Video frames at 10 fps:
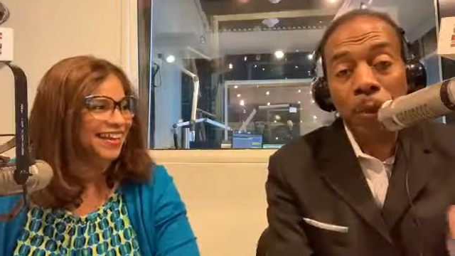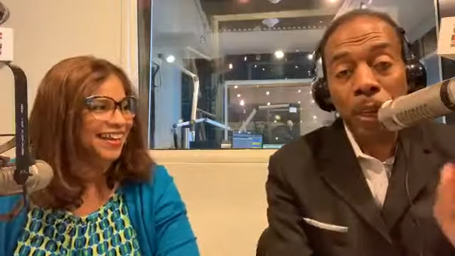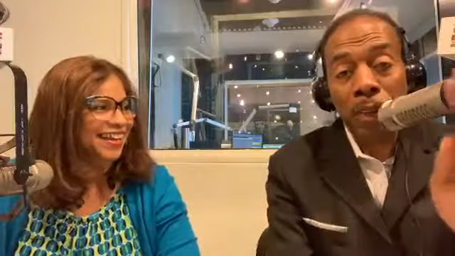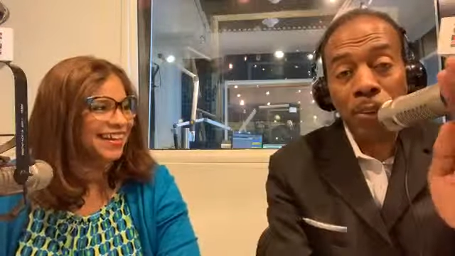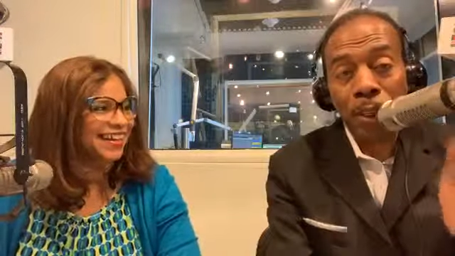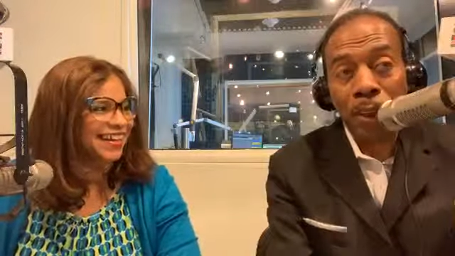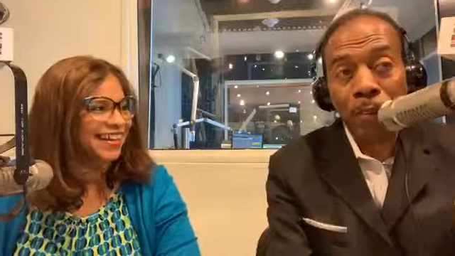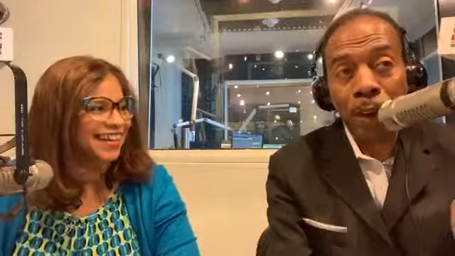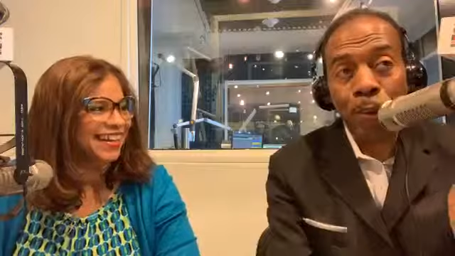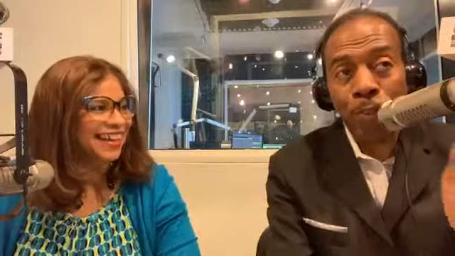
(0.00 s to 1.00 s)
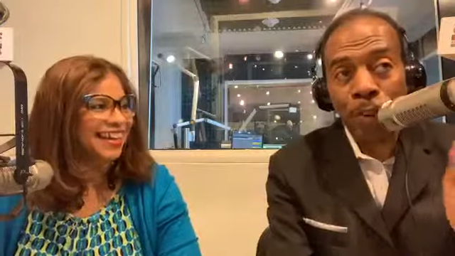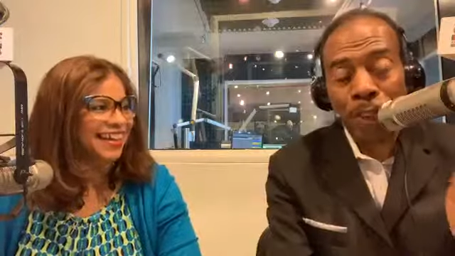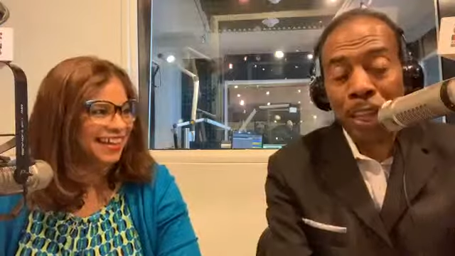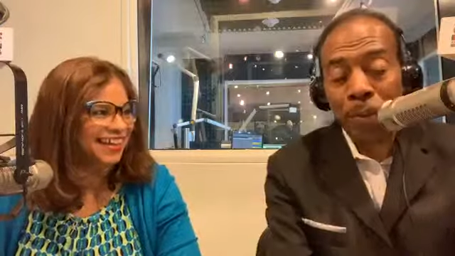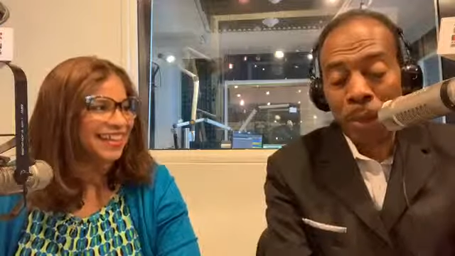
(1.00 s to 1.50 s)
Speaker 1: You need to stick around for the
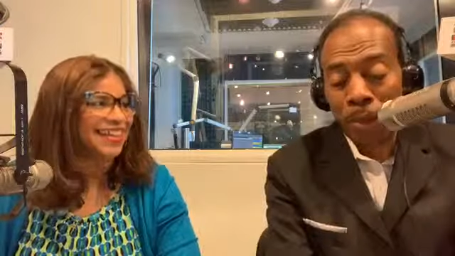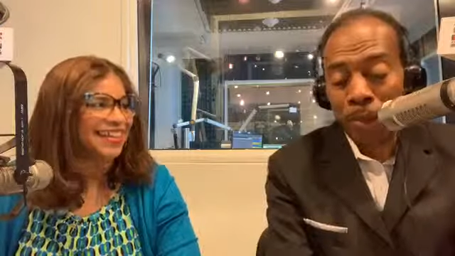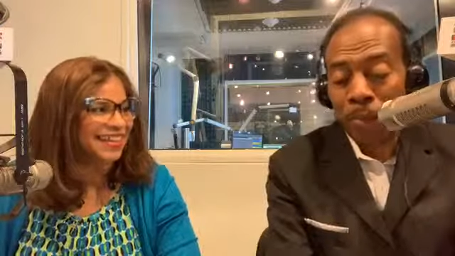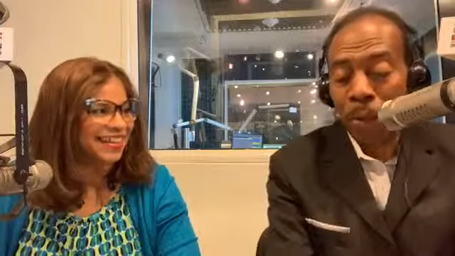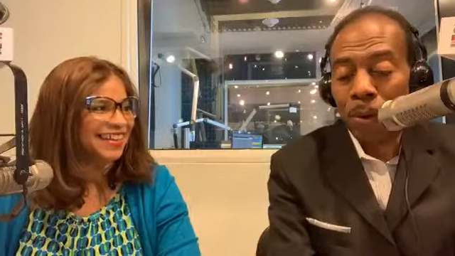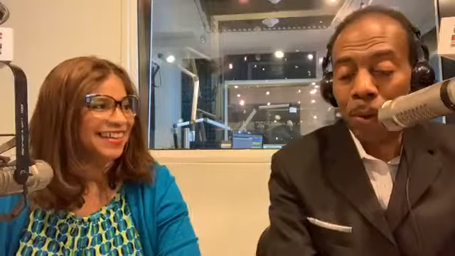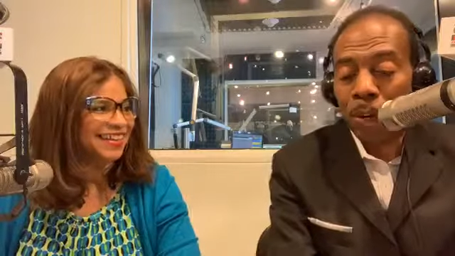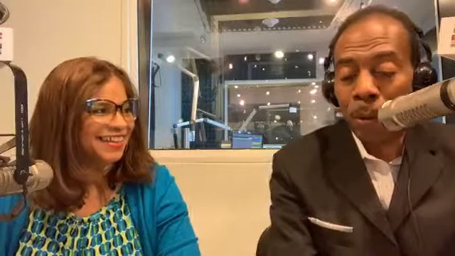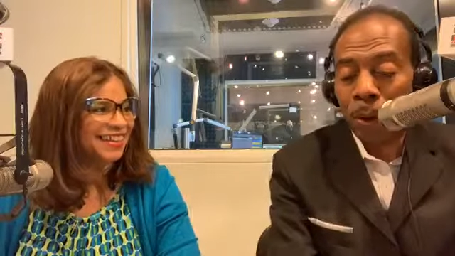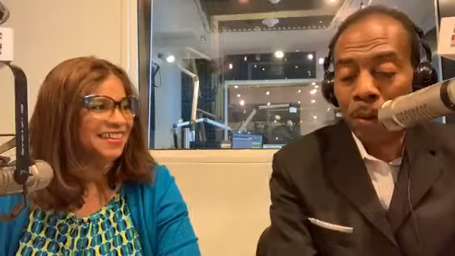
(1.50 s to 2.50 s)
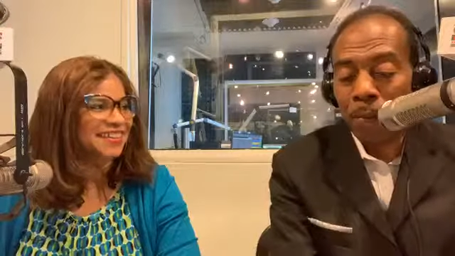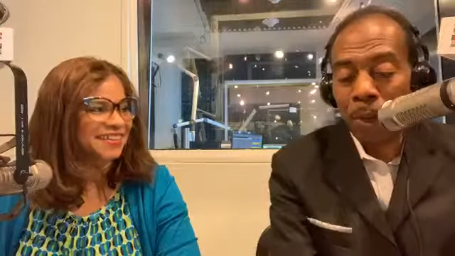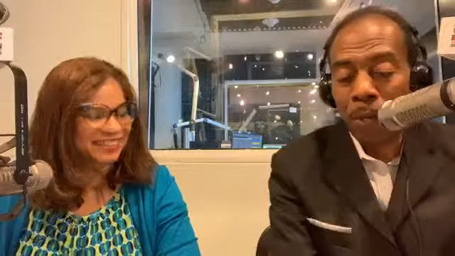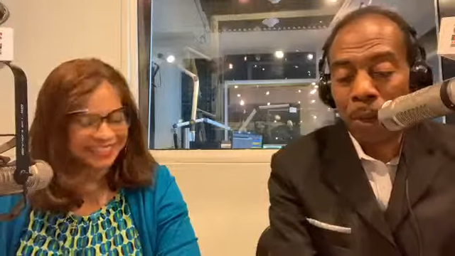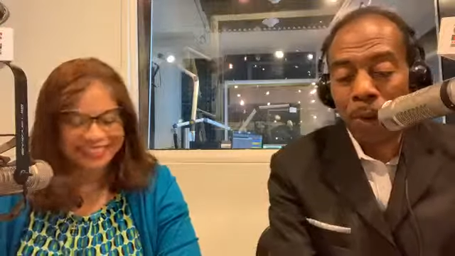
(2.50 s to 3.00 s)
segment, though. Don't go anywhere. We're
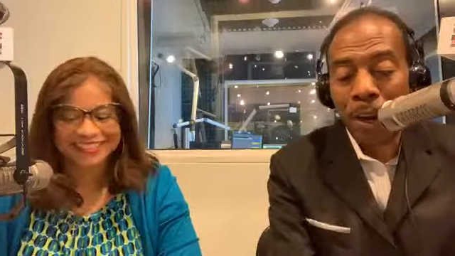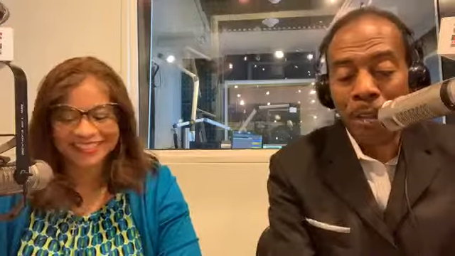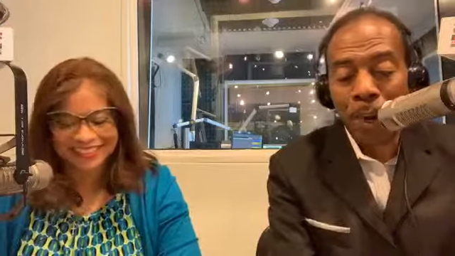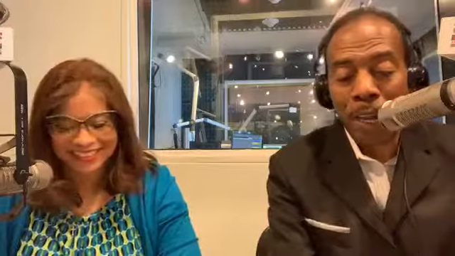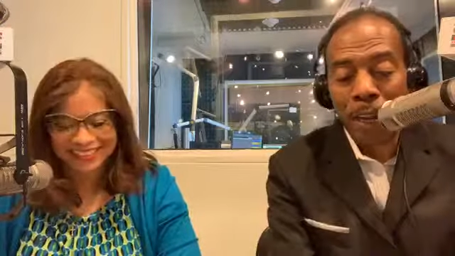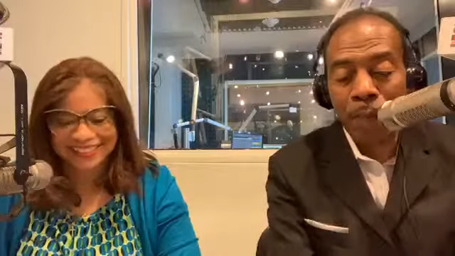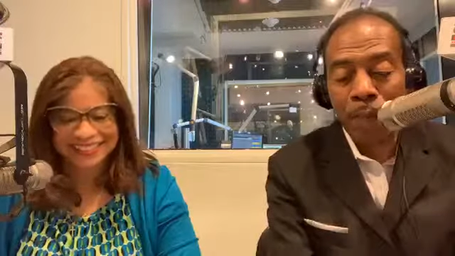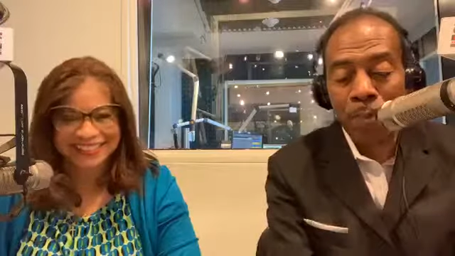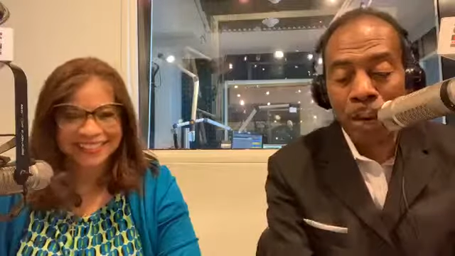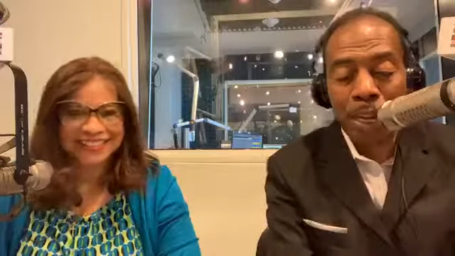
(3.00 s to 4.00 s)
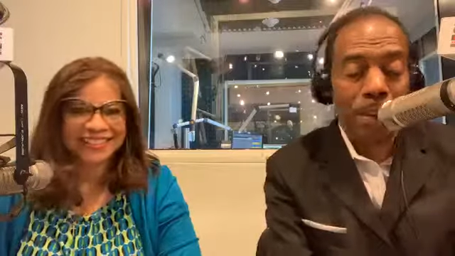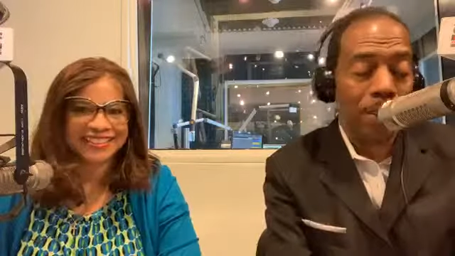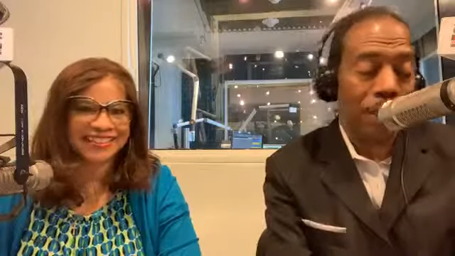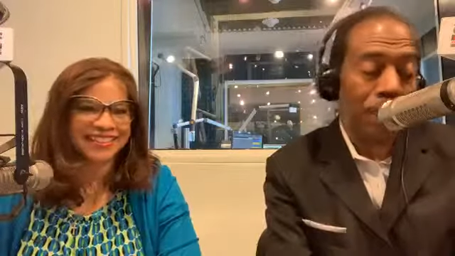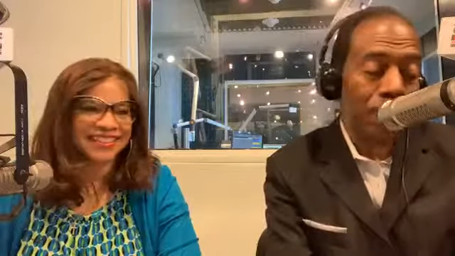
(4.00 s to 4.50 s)
going to be right back after the break.
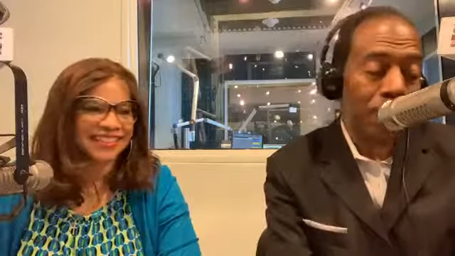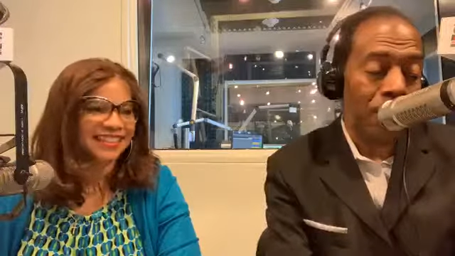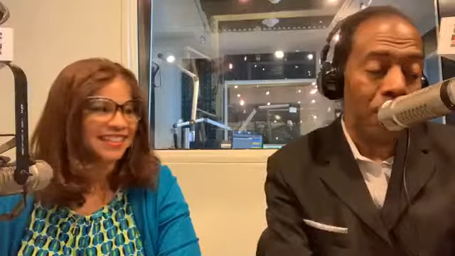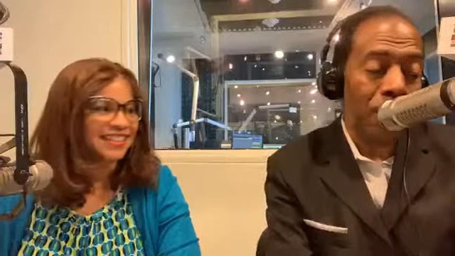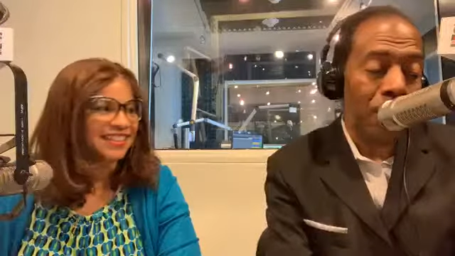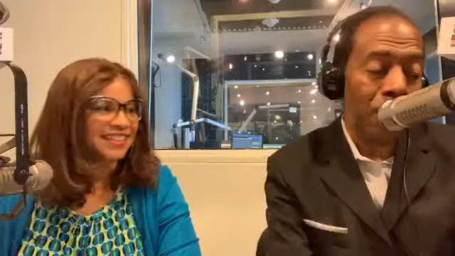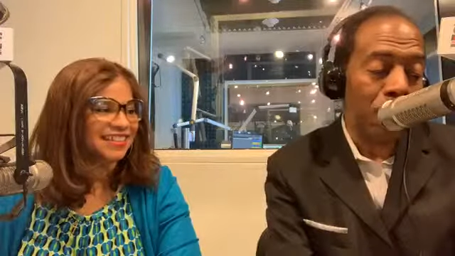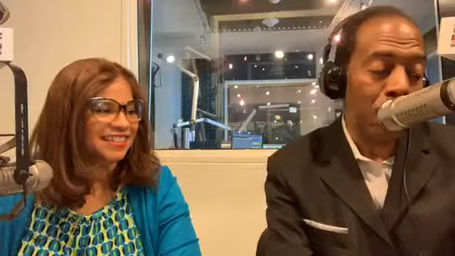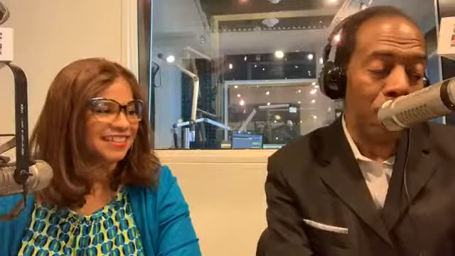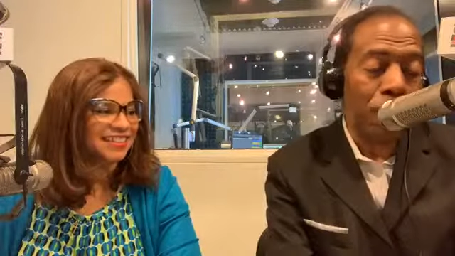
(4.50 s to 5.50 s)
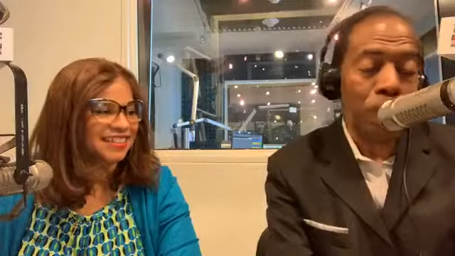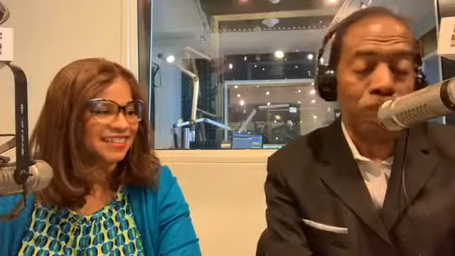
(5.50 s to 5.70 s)
Marketing Pulpit.